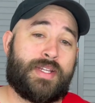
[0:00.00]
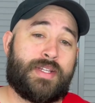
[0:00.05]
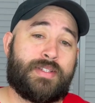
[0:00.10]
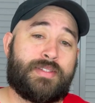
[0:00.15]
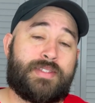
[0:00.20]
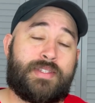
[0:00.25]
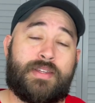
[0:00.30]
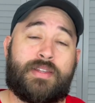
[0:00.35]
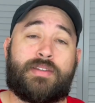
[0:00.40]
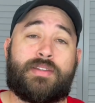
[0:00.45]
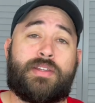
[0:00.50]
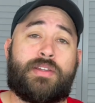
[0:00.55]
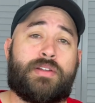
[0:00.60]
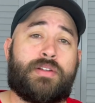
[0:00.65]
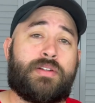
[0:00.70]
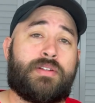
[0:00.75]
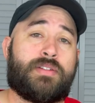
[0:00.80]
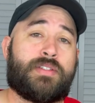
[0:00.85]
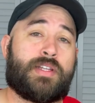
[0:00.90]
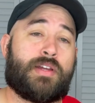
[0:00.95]
10
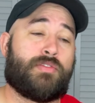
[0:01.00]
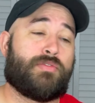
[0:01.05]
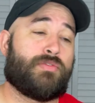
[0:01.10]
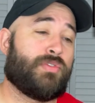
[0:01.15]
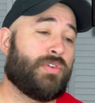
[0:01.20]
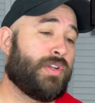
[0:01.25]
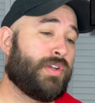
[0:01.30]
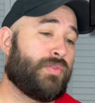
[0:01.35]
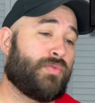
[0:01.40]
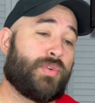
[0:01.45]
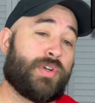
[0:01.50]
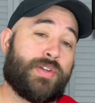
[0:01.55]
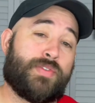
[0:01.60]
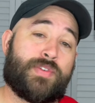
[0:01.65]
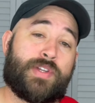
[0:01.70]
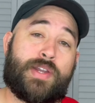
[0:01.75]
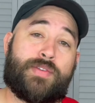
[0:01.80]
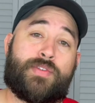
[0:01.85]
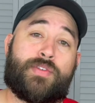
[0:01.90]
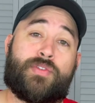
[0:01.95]
years. I've run rift
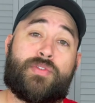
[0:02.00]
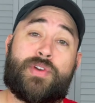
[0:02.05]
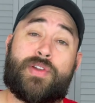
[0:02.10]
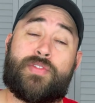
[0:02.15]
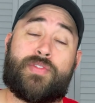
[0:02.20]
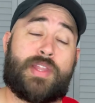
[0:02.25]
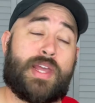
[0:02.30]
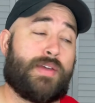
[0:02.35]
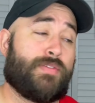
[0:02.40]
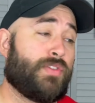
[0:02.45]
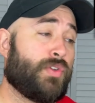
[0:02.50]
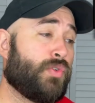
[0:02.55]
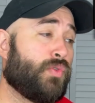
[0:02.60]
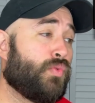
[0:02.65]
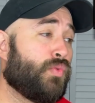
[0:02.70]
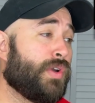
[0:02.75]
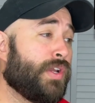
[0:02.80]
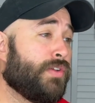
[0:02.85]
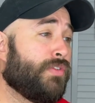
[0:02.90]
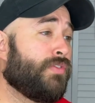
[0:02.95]
after rift after
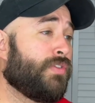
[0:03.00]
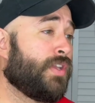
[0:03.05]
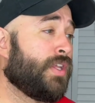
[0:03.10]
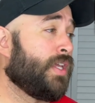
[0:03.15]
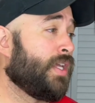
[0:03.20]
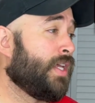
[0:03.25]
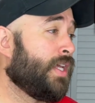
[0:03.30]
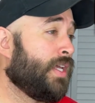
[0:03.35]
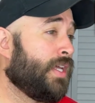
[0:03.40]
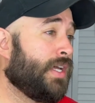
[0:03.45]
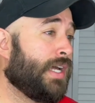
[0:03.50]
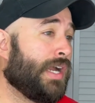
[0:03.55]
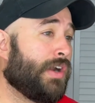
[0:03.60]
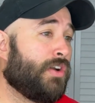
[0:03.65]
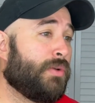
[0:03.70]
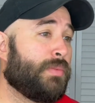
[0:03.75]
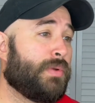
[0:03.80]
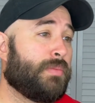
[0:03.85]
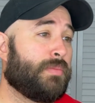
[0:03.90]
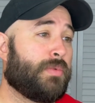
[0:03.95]
rift. I
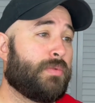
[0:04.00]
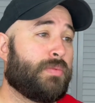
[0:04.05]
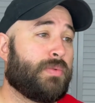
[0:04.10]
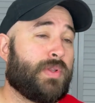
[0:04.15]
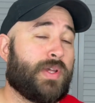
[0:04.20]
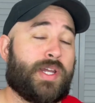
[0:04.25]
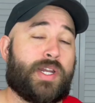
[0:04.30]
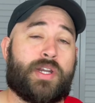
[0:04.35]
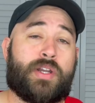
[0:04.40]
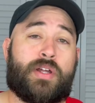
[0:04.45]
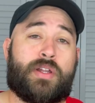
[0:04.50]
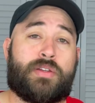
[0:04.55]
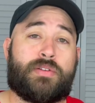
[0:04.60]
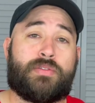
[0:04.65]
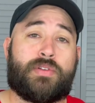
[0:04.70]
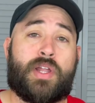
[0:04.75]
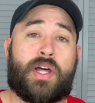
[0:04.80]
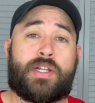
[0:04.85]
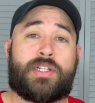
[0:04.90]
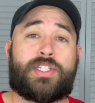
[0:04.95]
remember playing on
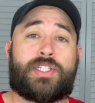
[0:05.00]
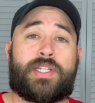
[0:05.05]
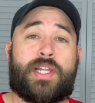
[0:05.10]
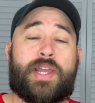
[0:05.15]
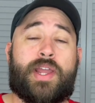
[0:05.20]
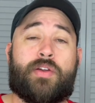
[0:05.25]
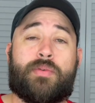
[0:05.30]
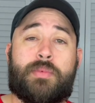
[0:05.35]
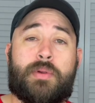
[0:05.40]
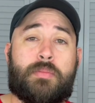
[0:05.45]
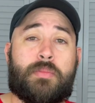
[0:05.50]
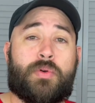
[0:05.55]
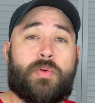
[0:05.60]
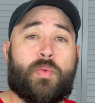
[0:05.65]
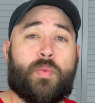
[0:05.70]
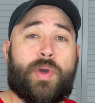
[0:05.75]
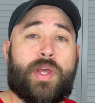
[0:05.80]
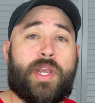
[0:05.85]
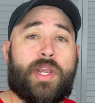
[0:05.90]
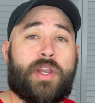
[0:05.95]
launch day. I remember
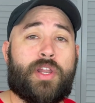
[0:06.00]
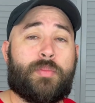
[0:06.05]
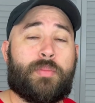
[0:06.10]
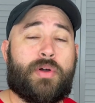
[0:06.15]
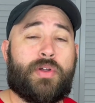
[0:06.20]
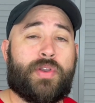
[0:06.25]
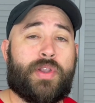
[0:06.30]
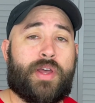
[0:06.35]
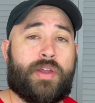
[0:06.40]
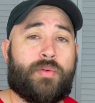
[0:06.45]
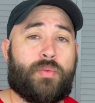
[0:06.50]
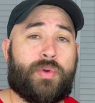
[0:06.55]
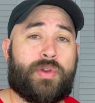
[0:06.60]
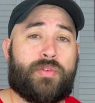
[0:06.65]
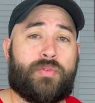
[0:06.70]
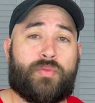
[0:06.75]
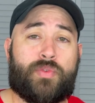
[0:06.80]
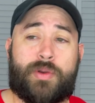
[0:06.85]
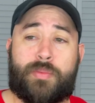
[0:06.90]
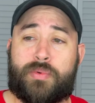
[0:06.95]
waiting up all night
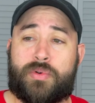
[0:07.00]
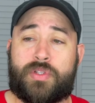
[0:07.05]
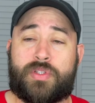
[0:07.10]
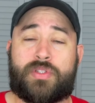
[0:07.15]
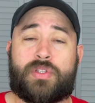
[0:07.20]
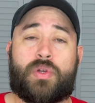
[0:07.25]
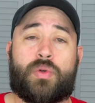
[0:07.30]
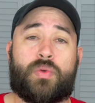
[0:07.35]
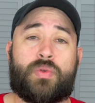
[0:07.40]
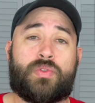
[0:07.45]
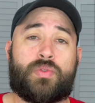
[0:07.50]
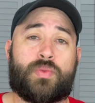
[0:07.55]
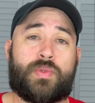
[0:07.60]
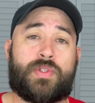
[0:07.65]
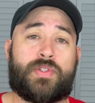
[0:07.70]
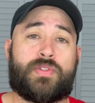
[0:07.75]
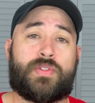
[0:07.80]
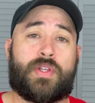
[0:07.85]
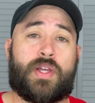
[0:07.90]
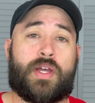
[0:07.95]
when Reaper of Souls
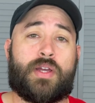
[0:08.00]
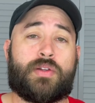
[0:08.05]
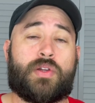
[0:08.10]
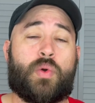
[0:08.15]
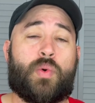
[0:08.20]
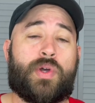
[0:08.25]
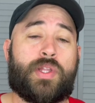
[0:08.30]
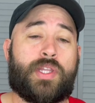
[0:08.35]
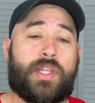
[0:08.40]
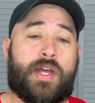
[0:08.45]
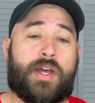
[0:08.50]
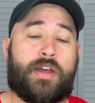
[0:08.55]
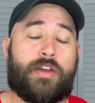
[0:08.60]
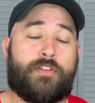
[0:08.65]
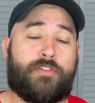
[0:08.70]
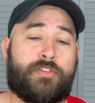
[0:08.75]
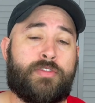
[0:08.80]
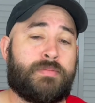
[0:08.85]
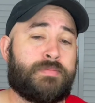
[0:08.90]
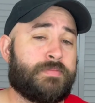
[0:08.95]
was going live.